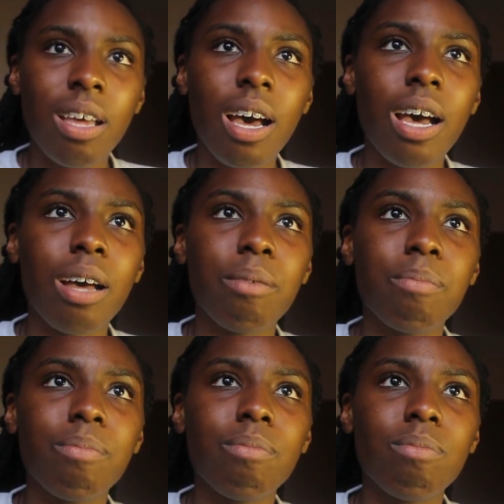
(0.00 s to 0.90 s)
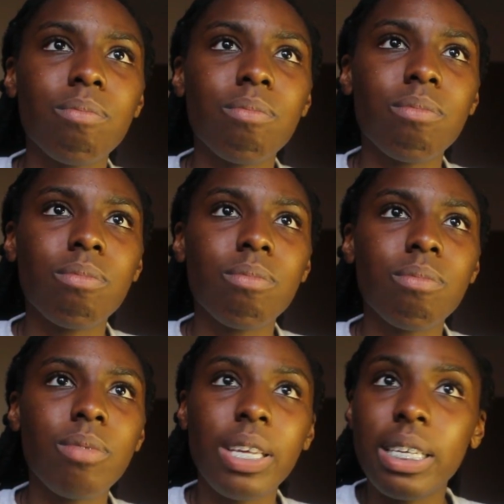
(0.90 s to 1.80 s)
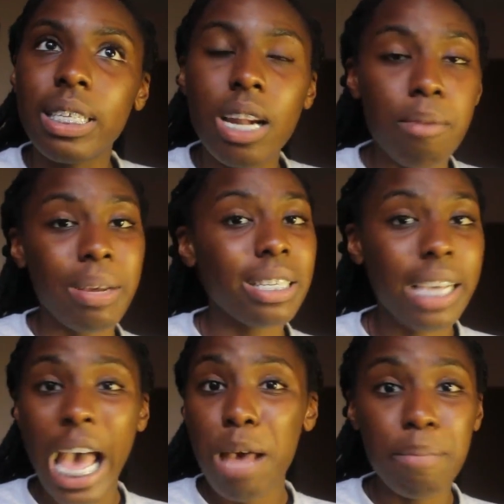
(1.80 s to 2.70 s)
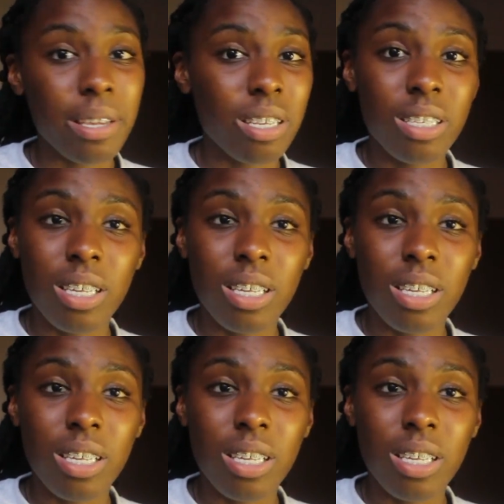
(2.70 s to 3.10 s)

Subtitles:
Things that are meant to happen,